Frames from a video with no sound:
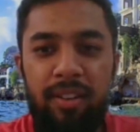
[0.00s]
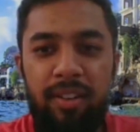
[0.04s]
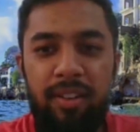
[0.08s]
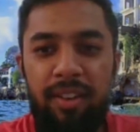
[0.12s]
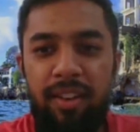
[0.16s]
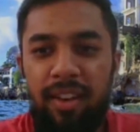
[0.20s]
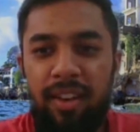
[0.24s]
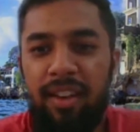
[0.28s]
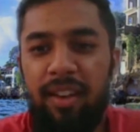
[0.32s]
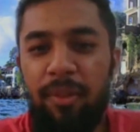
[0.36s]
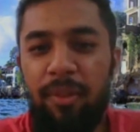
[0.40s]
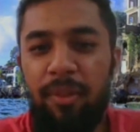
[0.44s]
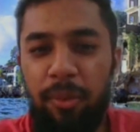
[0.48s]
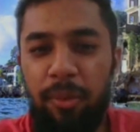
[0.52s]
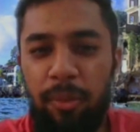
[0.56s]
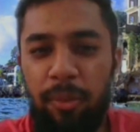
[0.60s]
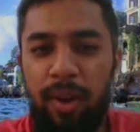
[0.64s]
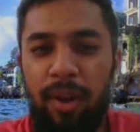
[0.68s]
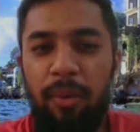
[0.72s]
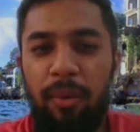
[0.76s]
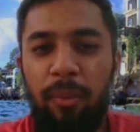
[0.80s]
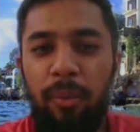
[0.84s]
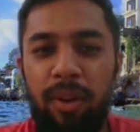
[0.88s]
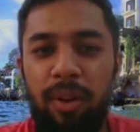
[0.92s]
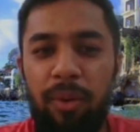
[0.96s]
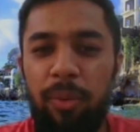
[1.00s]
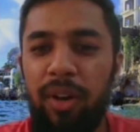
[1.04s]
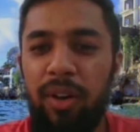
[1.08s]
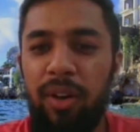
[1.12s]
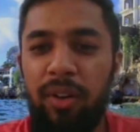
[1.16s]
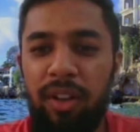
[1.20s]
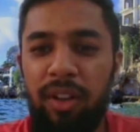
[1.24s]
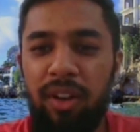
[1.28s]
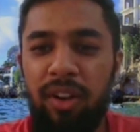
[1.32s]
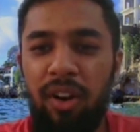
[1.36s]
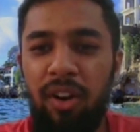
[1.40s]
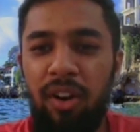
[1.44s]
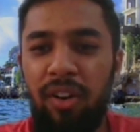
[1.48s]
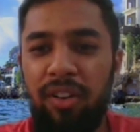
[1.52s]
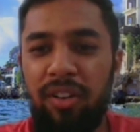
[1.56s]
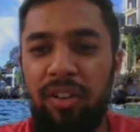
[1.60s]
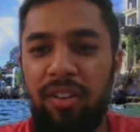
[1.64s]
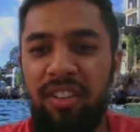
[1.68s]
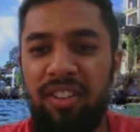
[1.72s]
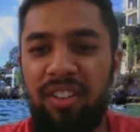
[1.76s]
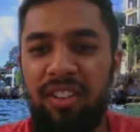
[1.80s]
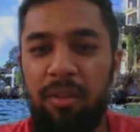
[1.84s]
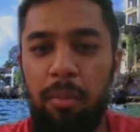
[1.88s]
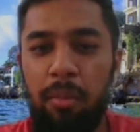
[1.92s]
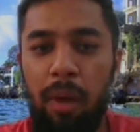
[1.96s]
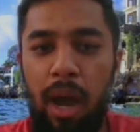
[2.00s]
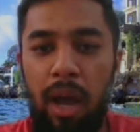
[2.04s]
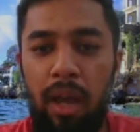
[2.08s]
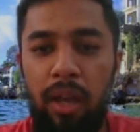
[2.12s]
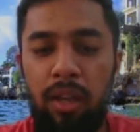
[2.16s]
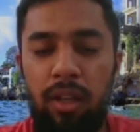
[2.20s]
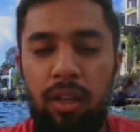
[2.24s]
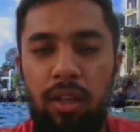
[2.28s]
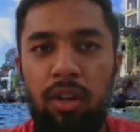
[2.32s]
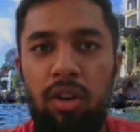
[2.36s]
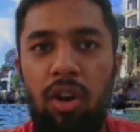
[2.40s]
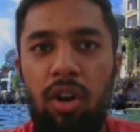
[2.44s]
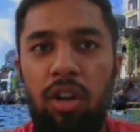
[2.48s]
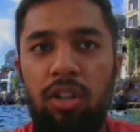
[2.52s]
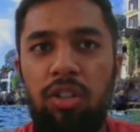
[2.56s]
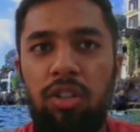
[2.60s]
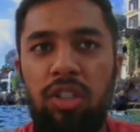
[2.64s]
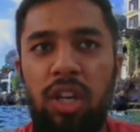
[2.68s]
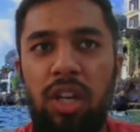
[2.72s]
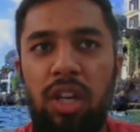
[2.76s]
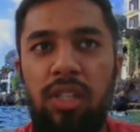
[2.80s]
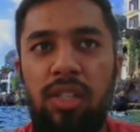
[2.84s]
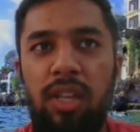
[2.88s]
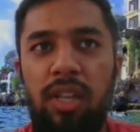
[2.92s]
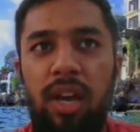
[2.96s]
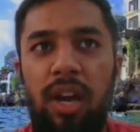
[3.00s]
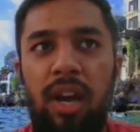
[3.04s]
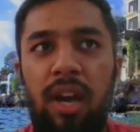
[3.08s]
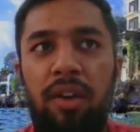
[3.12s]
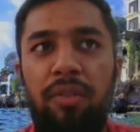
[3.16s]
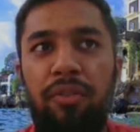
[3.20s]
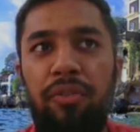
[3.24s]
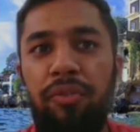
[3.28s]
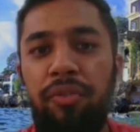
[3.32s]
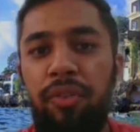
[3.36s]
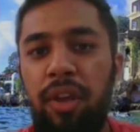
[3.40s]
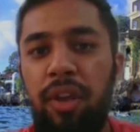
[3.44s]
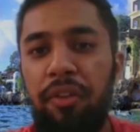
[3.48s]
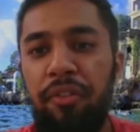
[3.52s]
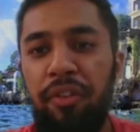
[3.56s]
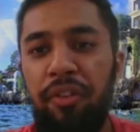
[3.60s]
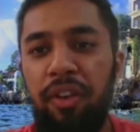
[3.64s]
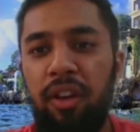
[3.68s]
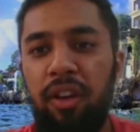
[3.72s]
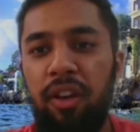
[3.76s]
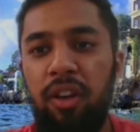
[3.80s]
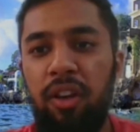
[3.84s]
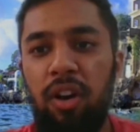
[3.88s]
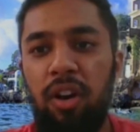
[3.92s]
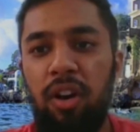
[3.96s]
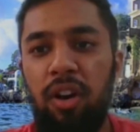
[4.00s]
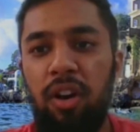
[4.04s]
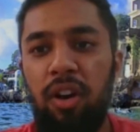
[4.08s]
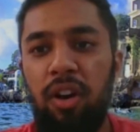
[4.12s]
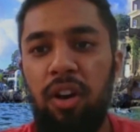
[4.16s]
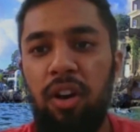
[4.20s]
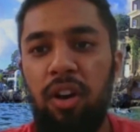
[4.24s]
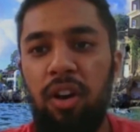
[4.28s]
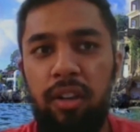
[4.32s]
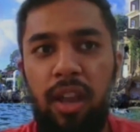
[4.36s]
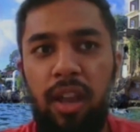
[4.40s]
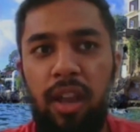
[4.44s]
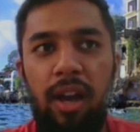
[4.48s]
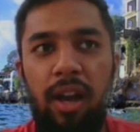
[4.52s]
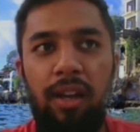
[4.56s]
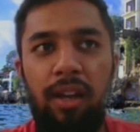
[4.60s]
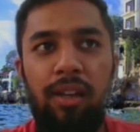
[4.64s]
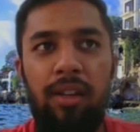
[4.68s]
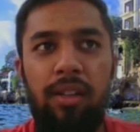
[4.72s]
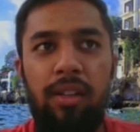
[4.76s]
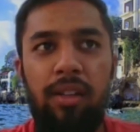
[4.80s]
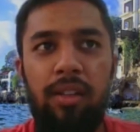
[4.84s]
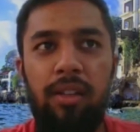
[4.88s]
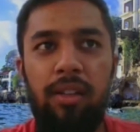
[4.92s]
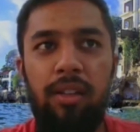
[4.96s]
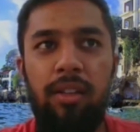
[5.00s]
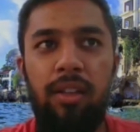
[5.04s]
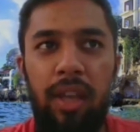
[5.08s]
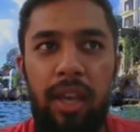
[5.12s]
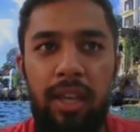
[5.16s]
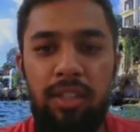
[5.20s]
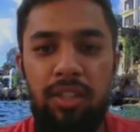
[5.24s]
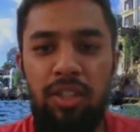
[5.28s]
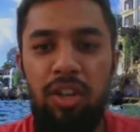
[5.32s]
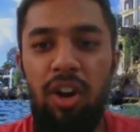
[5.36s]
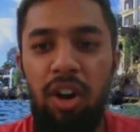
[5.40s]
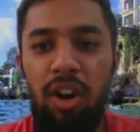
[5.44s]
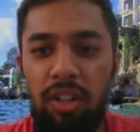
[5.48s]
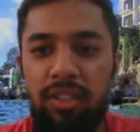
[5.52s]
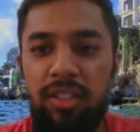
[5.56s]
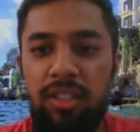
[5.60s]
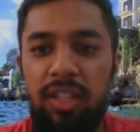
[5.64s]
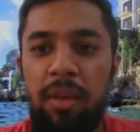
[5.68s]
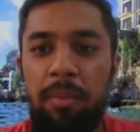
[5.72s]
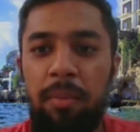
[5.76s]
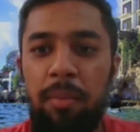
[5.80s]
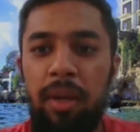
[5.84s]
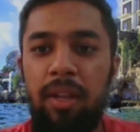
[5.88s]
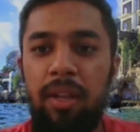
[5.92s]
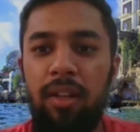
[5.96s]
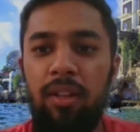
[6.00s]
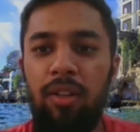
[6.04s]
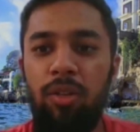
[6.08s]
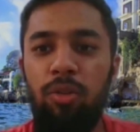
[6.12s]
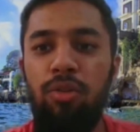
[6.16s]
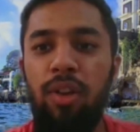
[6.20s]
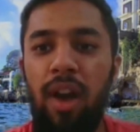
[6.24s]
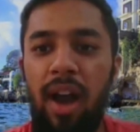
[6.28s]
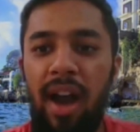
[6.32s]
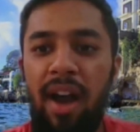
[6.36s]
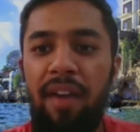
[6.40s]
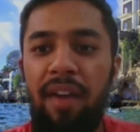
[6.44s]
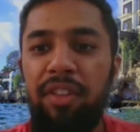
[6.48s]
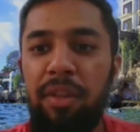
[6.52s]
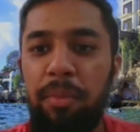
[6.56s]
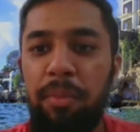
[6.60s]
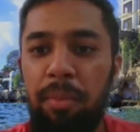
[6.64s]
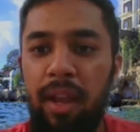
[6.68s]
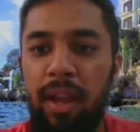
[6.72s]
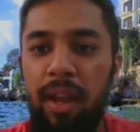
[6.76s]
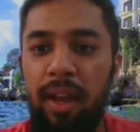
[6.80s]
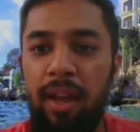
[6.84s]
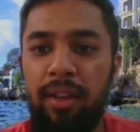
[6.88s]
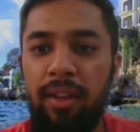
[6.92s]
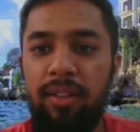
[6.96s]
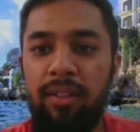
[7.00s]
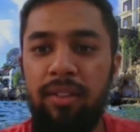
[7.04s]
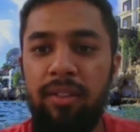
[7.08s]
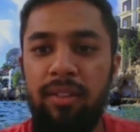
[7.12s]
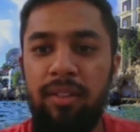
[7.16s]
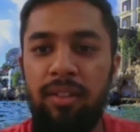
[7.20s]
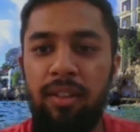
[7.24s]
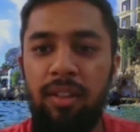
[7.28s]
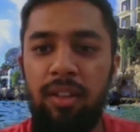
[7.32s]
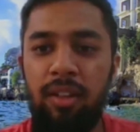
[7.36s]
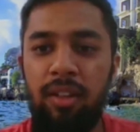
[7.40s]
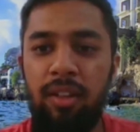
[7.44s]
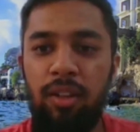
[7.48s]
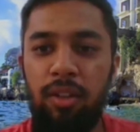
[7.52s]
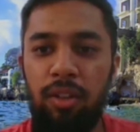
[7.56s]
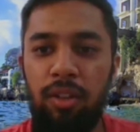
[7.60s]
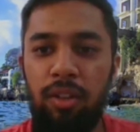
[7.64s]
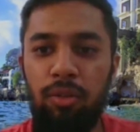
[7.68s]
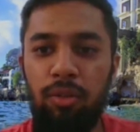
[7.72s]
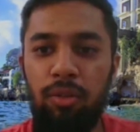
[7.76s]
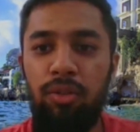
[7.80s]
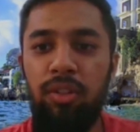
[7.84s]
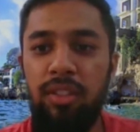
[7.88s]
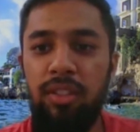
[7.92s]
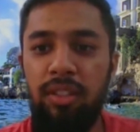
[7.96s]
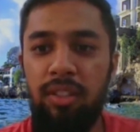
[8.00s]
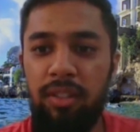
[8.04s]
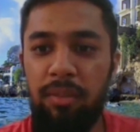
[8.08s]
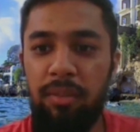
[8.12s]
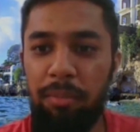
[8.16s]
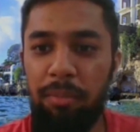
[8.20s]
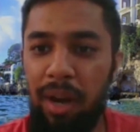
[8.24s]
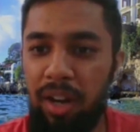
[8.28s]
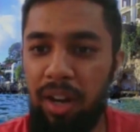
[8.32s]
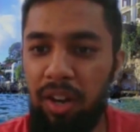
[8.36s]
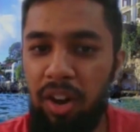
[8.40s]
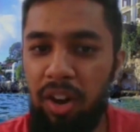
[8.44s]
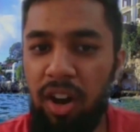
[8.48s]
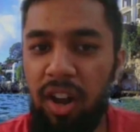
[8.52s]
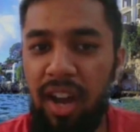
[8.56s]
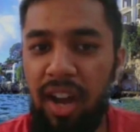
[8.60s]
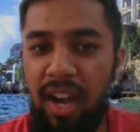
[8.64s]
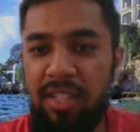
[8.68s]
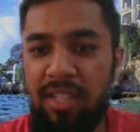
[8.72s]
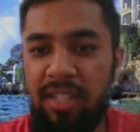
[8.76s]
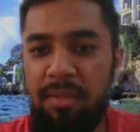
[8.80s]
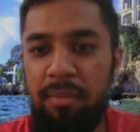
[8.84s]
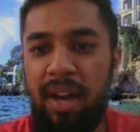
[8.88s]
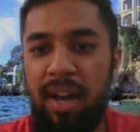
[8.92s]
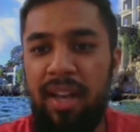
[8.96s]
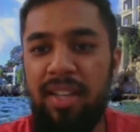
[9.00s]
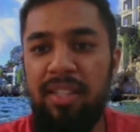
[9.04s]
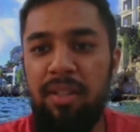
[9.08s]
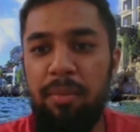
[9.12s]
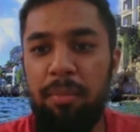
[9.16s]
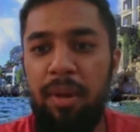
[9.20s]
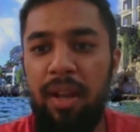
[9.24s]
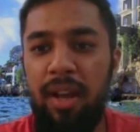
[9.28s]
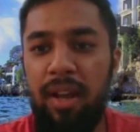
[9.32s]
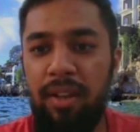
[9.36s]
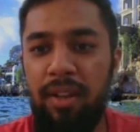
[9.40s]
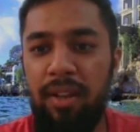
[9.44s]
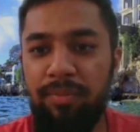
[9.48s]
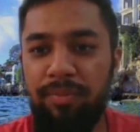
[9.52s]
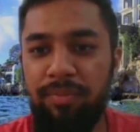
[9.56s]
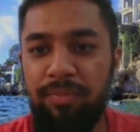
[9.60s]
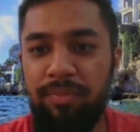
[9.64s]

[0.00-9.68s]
We're going on. But you got to trust and have faith in God, and that is God timing. You could have the plan, but God has the master plan.